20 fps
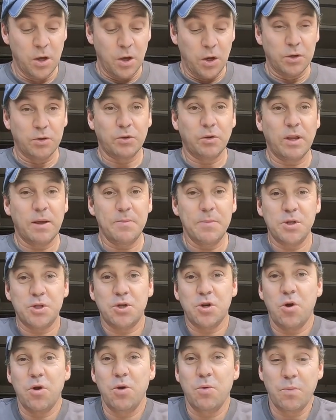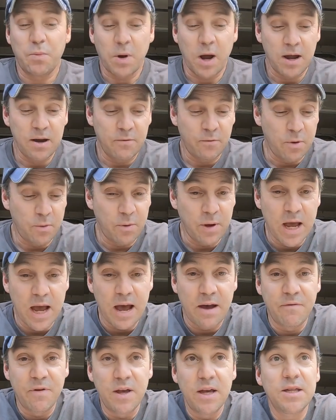So let me show you kind of what we
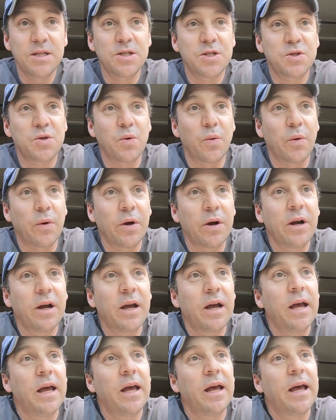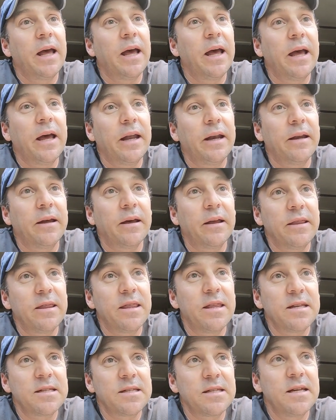have in store. And uh,
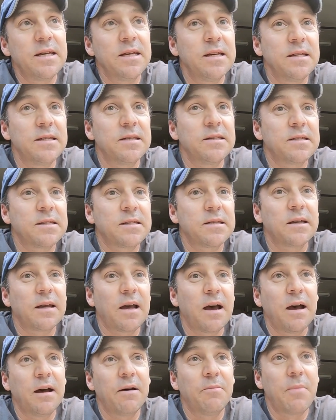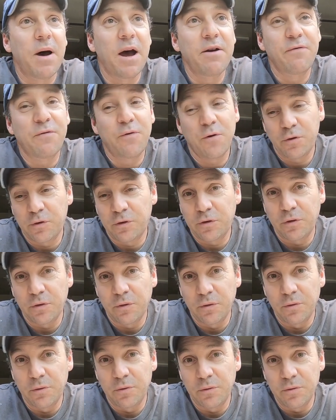this is uh, my first
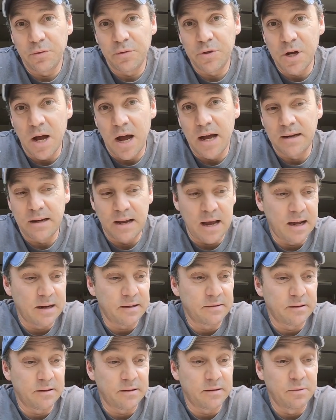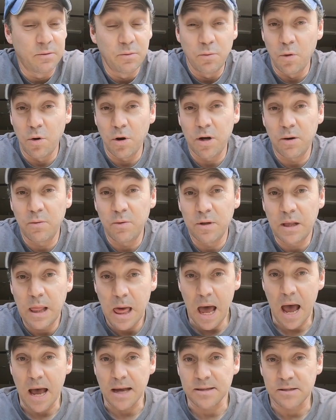shot at uh, working with
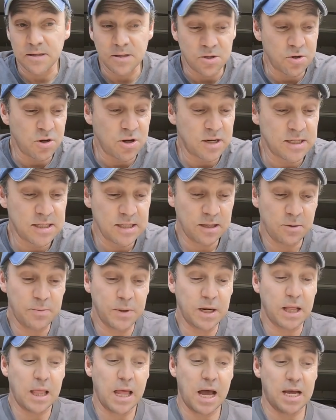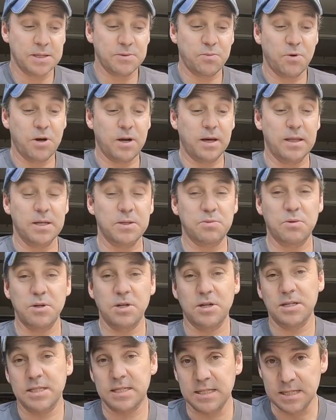glass. So you're going to see a little bit of glass work on this one.
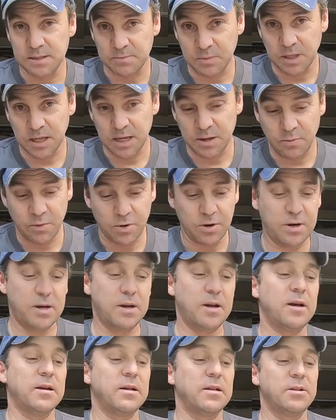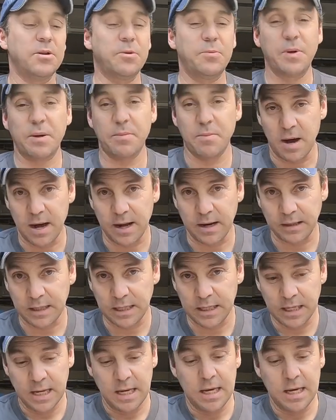You're going to see some clay work, uh, a little bit of modeling,